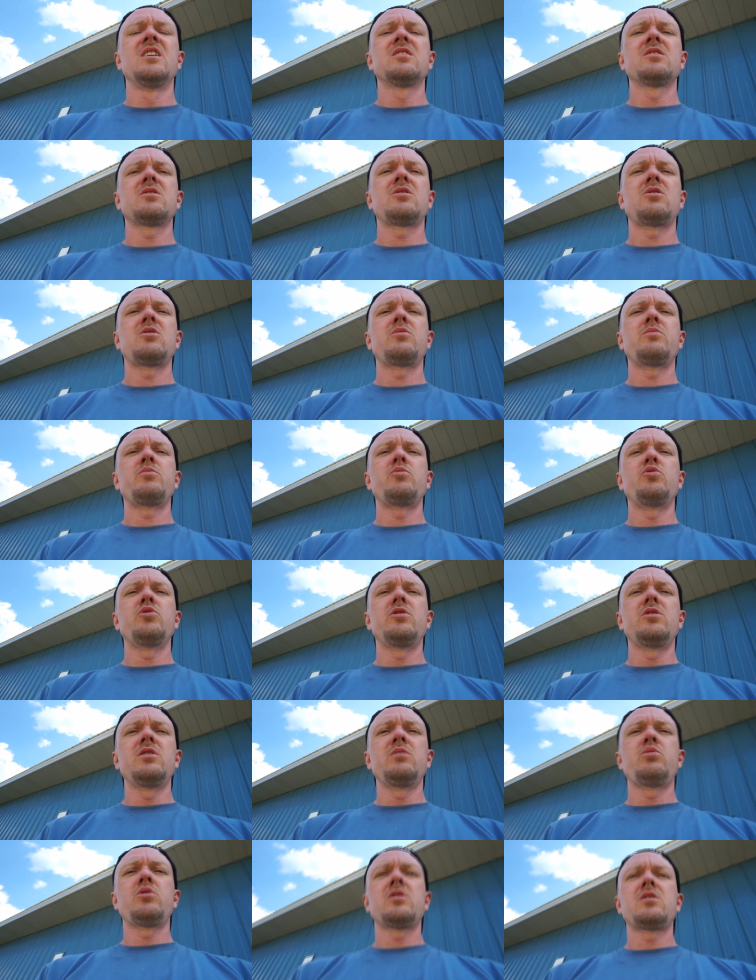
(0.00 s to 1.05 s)
So
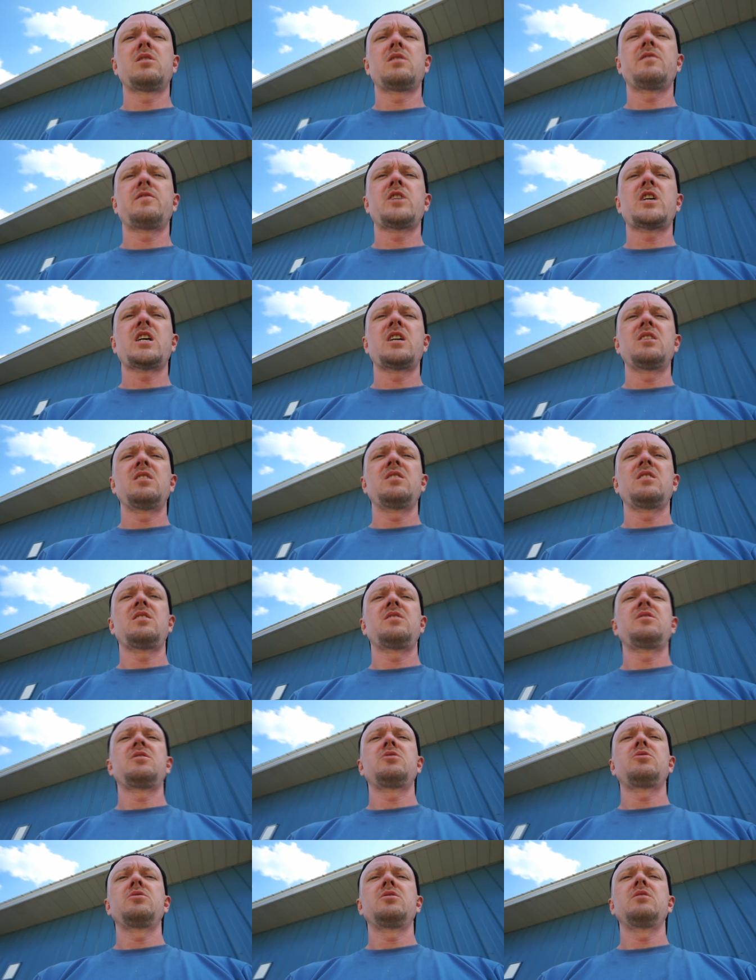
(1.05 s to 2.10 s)
really put the thought in on
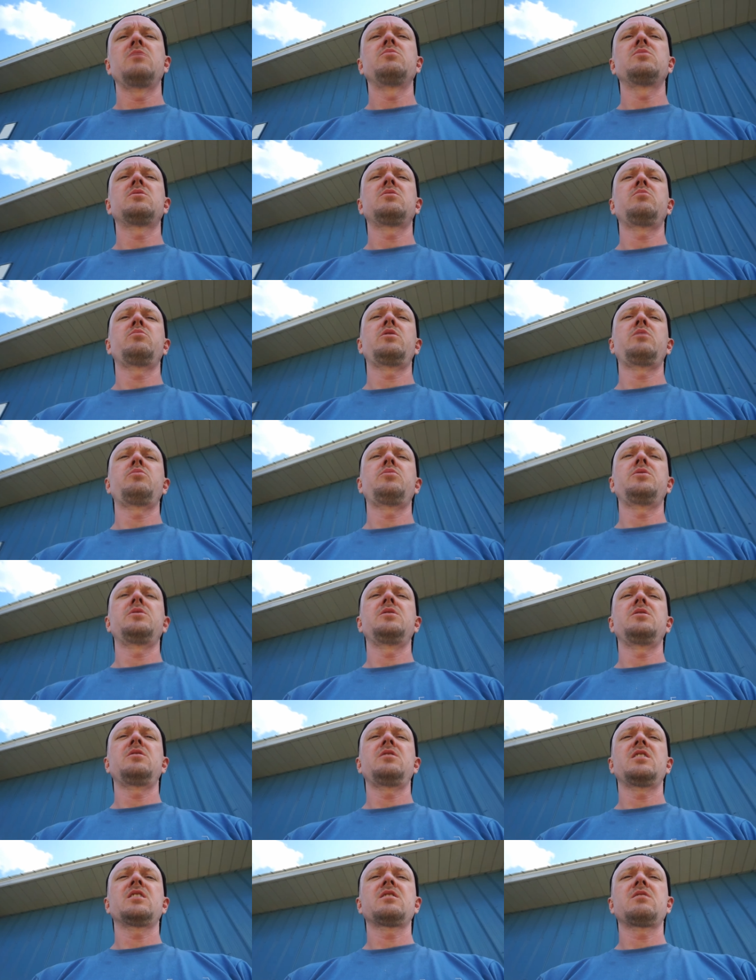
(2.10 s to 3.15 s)
the trims. Remember,
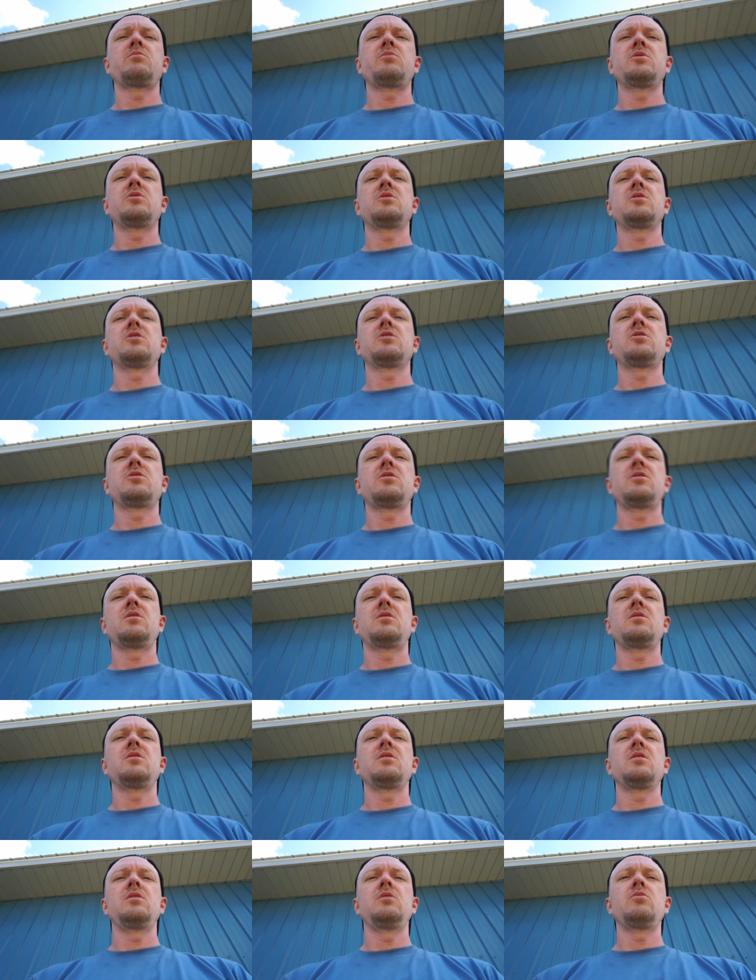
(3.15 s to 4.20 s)
you're like a
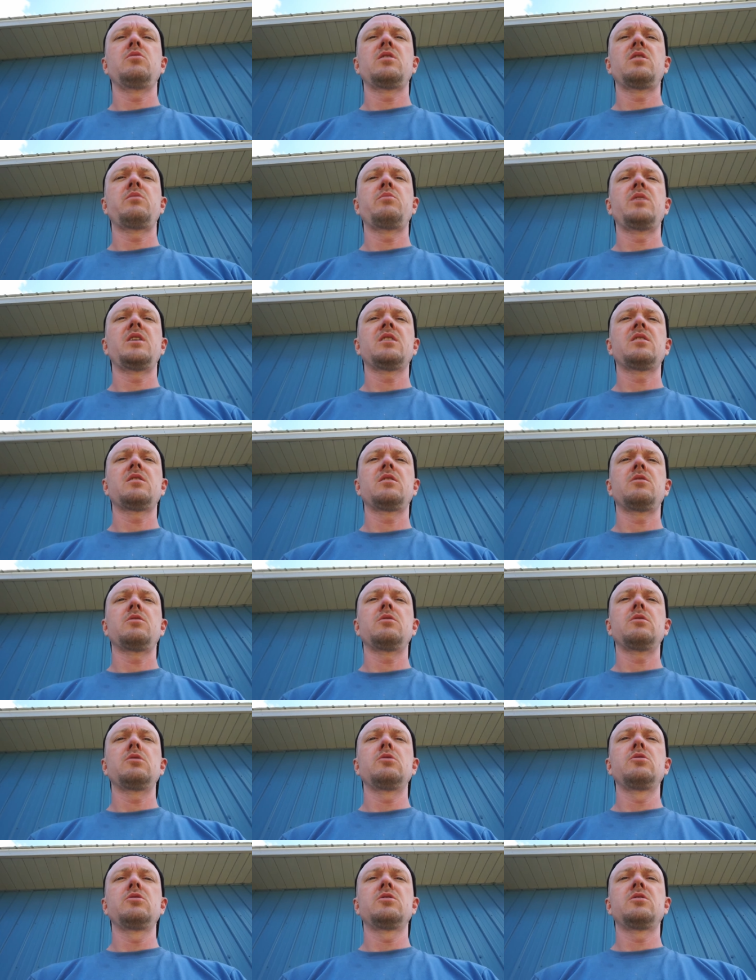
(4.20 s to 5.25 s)
magician, and you want to make the
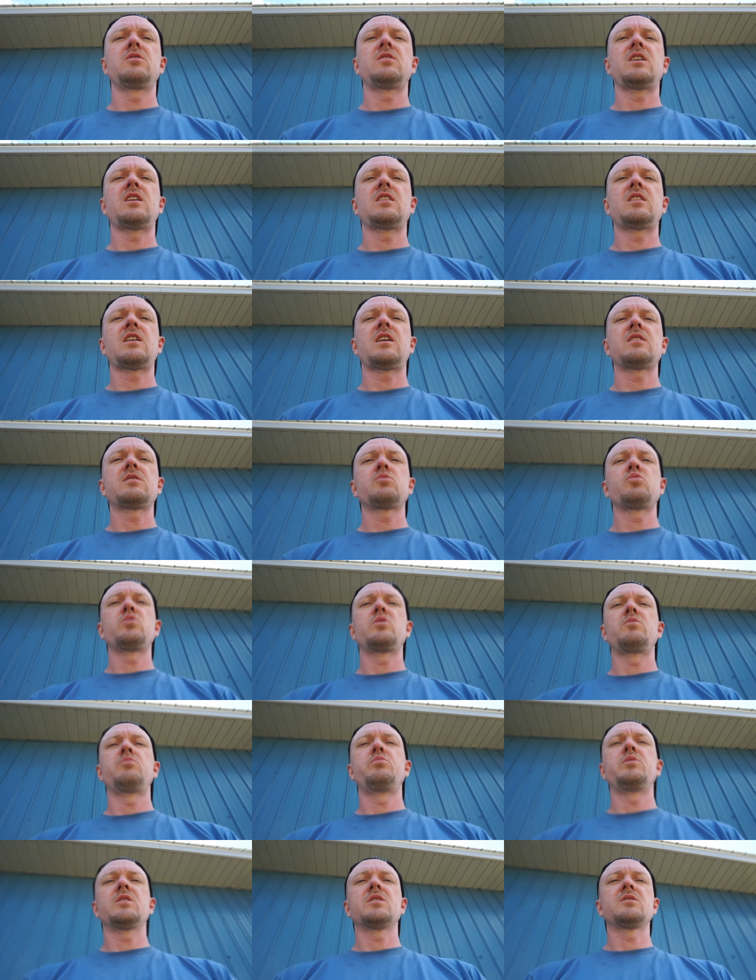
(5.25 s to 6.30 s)
illusion that that's
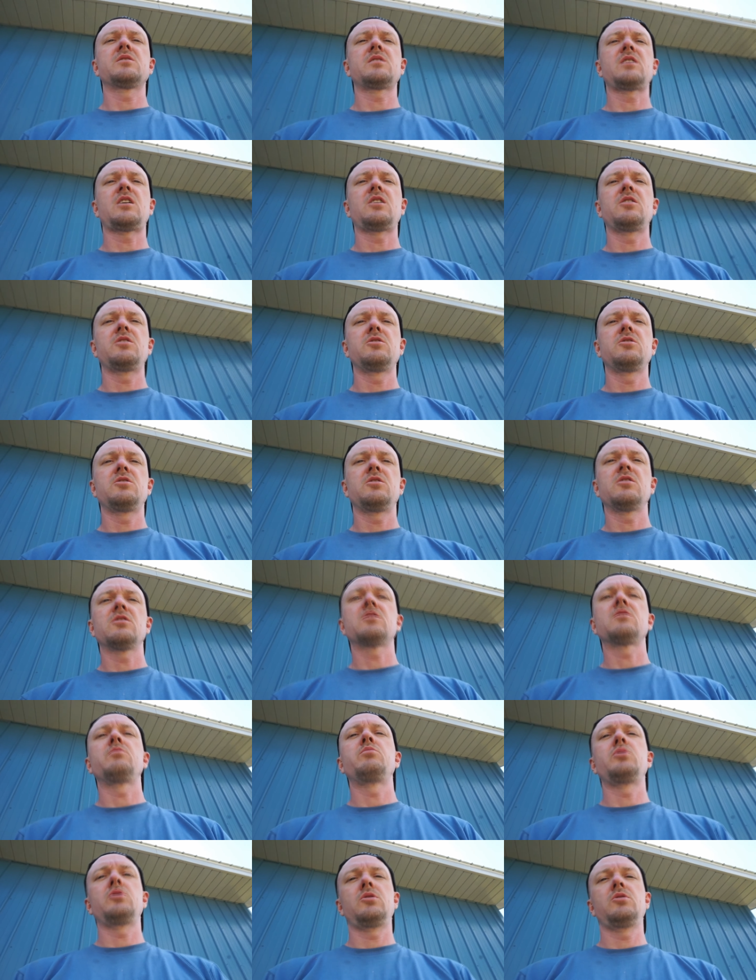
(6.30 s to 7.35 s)
one big solid chunk
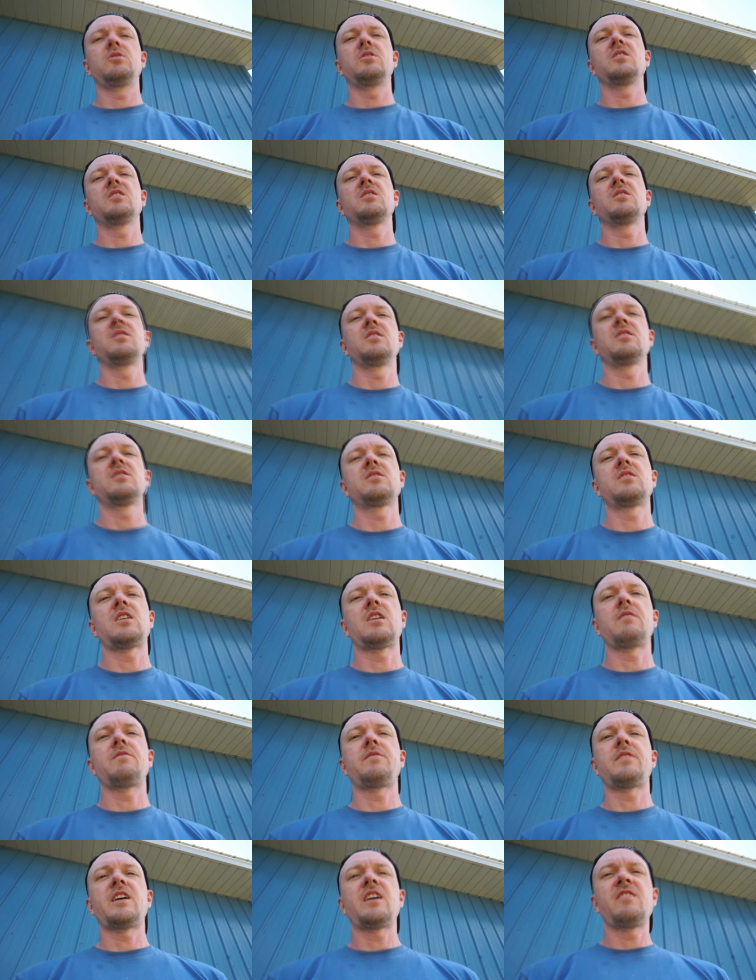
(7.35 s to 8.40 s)
of building. It's
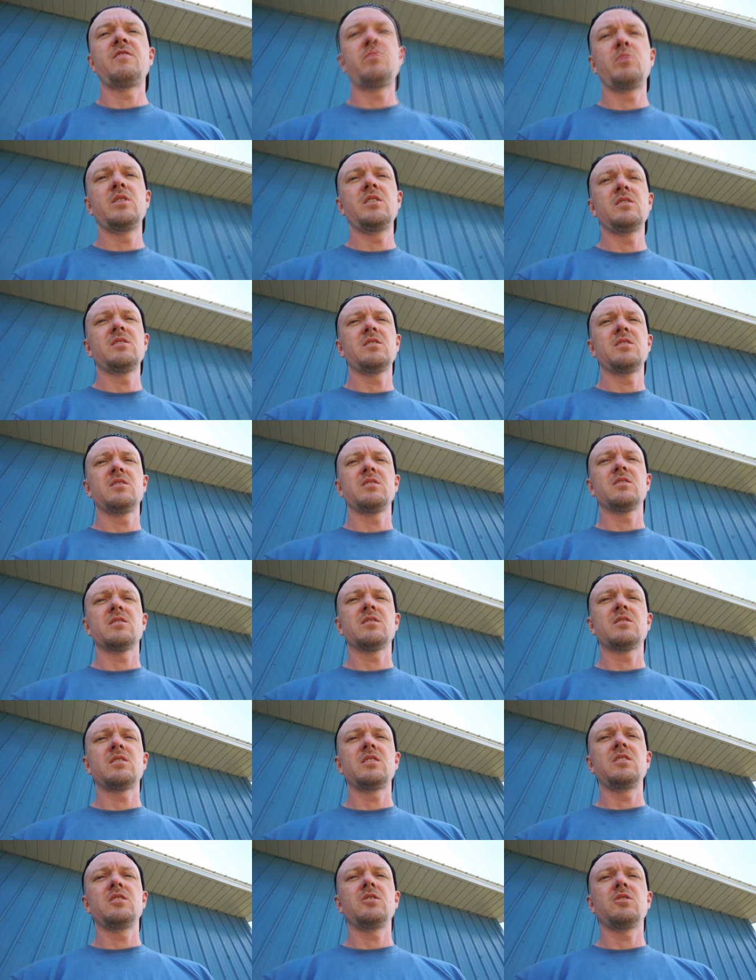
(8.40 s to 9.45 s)
not five pieces of
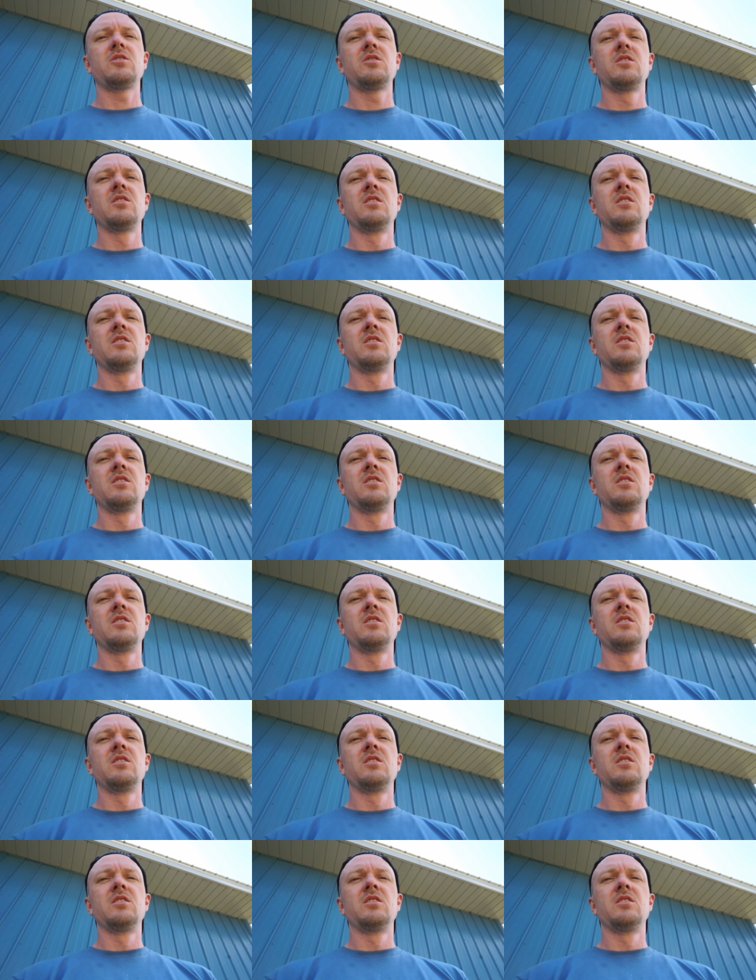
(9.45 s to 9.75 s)
steel.